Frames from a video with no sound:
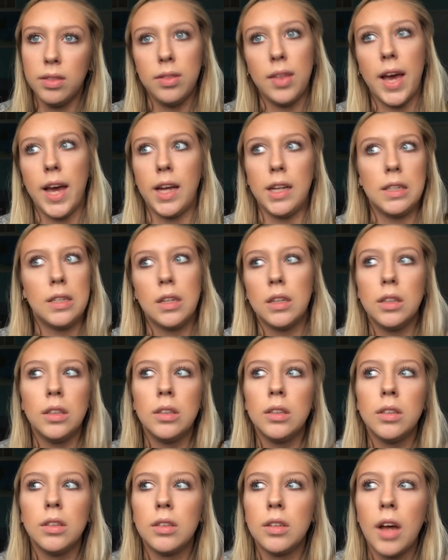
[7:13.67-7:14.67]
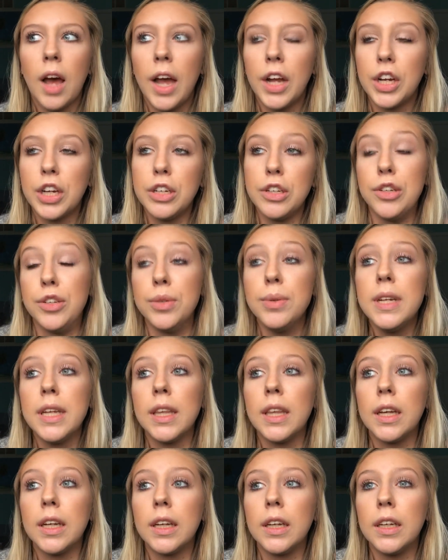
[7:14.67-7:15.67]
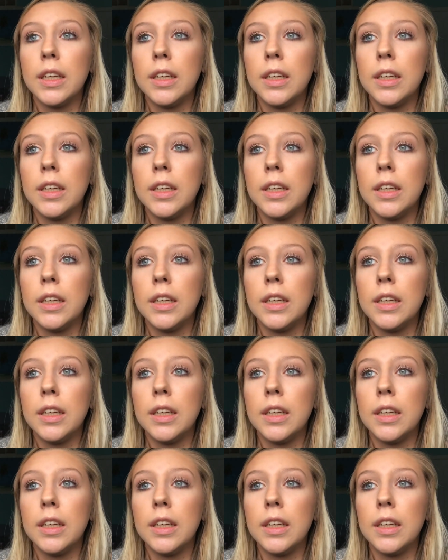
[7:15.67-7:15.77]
that I couldn't do anything.